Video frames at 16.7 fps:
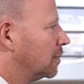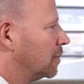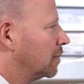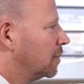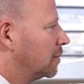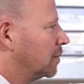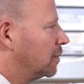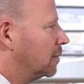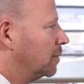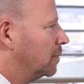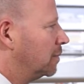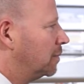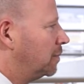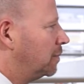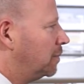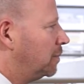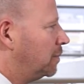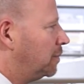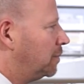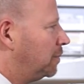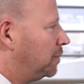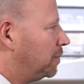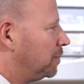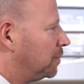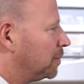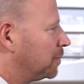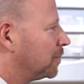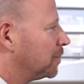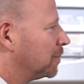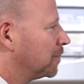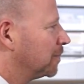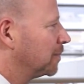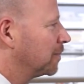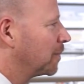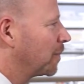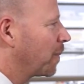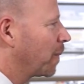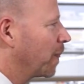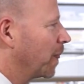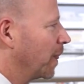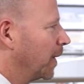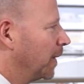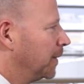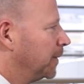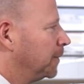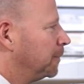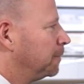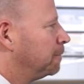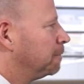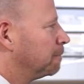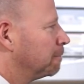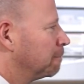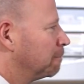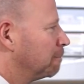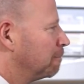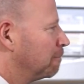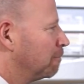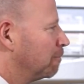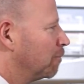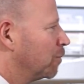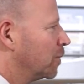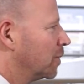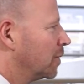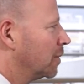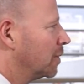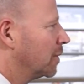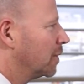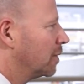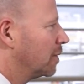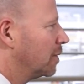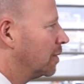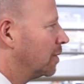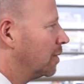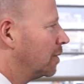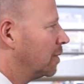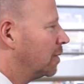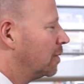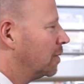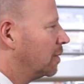The person shown says nothing.